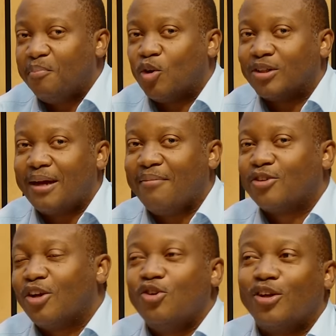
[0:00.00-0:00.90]
Because I'm
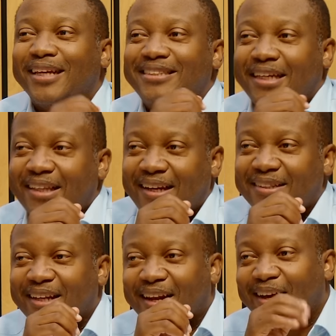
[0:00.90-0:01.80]
actually not a
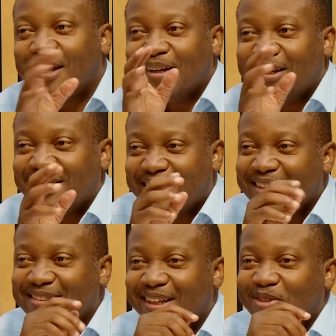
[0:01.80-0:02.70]
journalist, and like, I'll
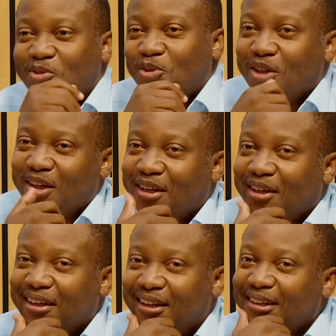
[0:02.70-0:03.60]
address that
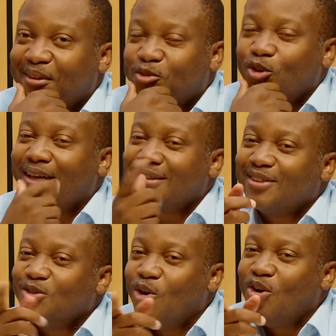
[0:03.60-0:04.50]
a little. So I said,
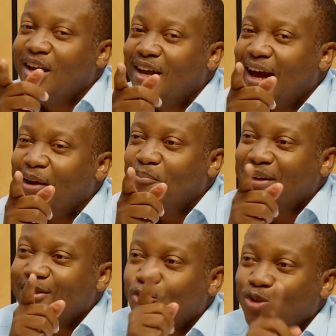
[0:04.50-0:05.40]
no, I'll
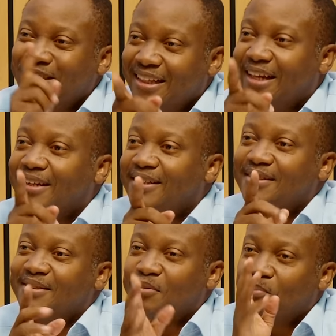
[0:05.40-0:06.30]
bring two
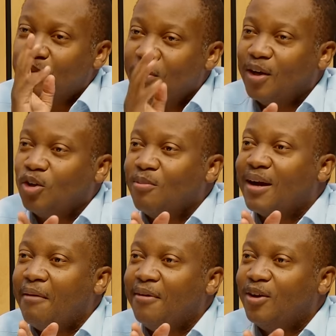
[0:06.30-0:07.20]
journalists, Mpumelelo
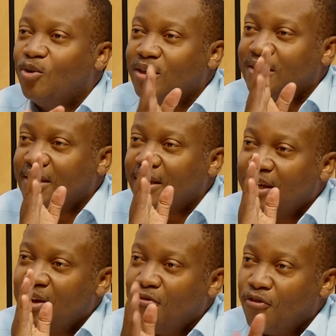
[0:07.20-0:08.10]
Mkabela, who was the
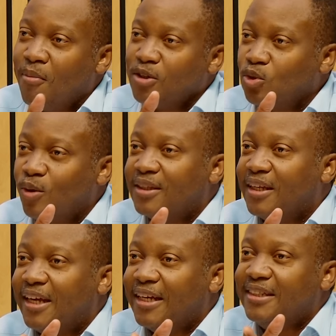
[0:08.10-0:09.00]
former
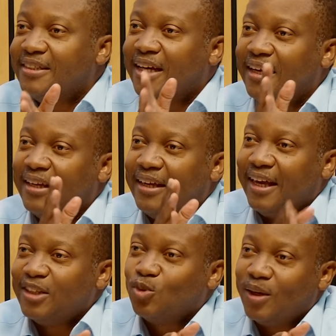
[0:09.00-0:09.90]
Sowetan editor,
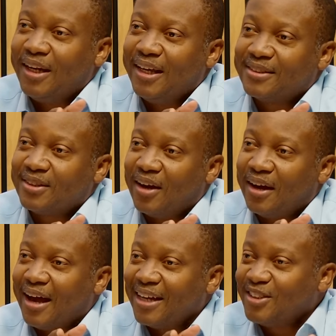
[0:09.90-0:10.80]
as well as
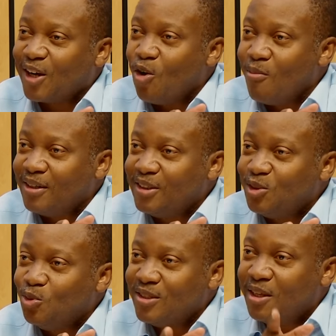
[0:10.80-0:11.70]
Hajra Omaji,
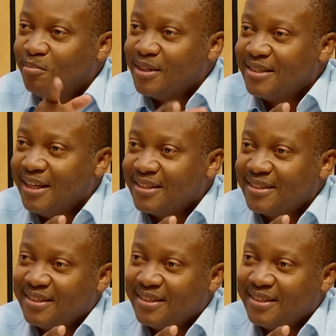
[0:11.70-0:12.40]
who's the Business